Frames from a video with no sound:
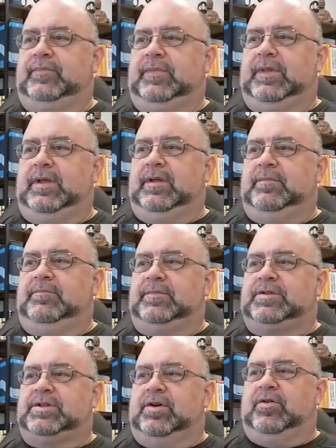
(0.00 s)

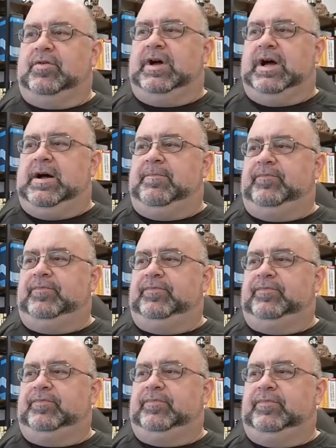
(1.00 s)
So
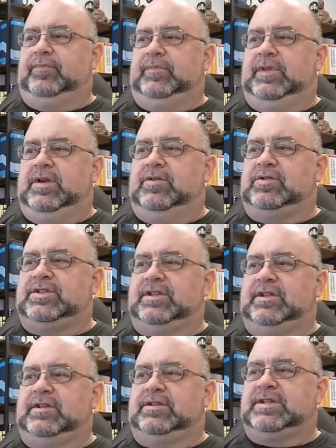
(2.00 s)
here's the
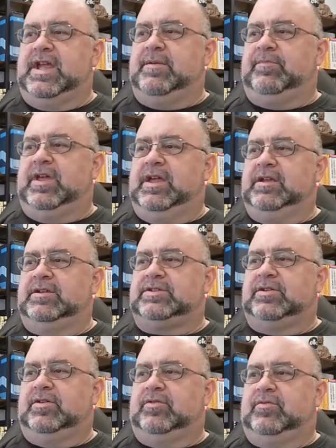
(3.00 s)
same thing.
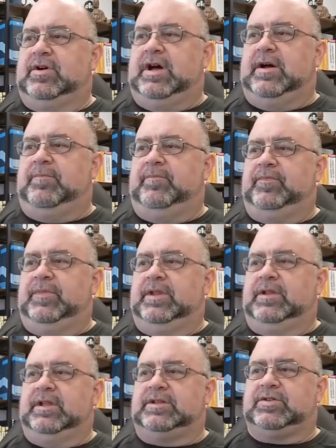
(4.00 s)
So let's go
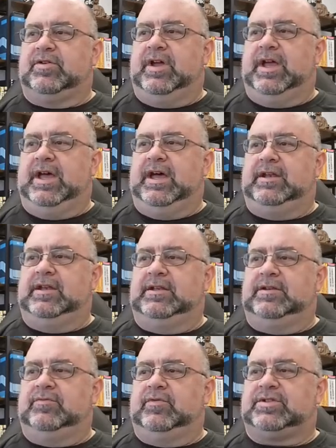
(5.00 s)
ahead and we'll
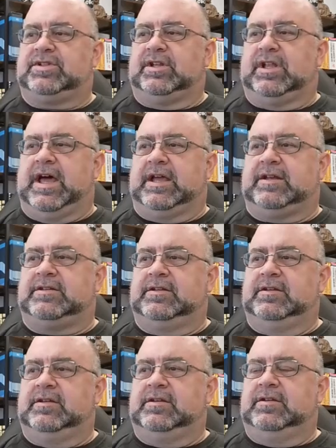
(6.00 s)
select
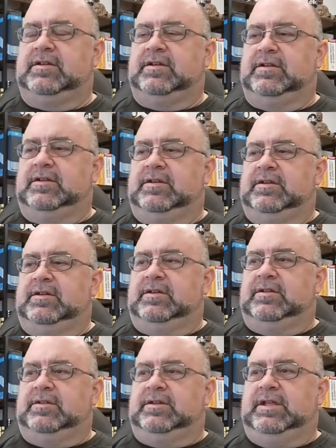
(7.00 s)

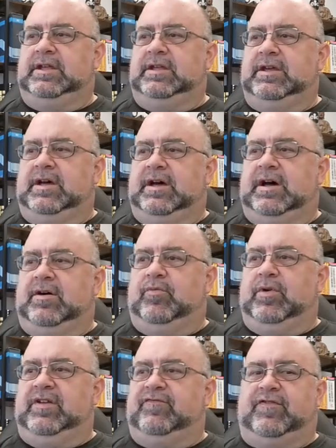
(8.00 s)
the WAV
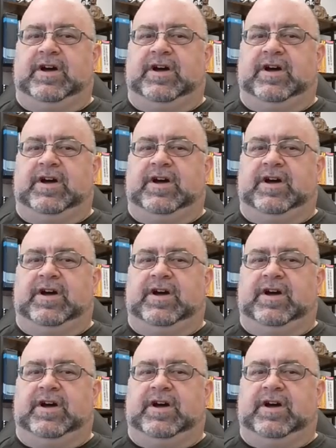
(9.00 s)
file.